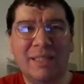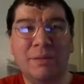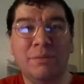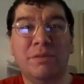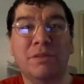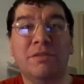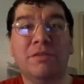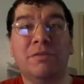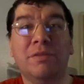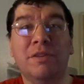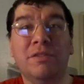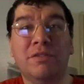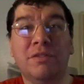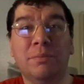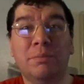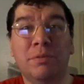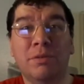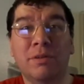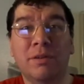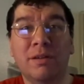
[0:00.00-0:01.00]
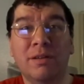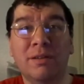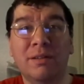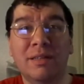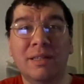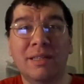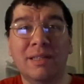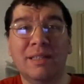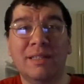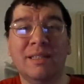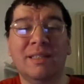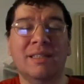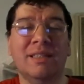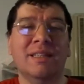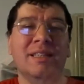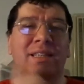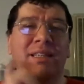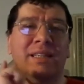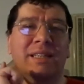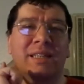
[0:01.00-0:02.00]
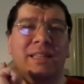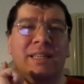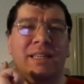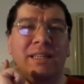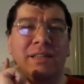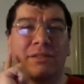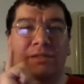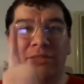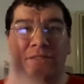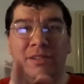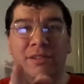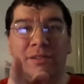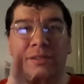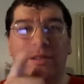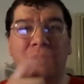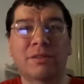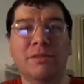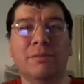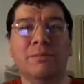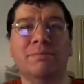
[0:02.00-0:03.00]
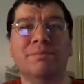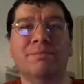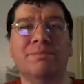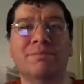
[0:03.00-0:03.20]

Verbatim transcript: I'm Joseph A. Sobora, and I'll see you later.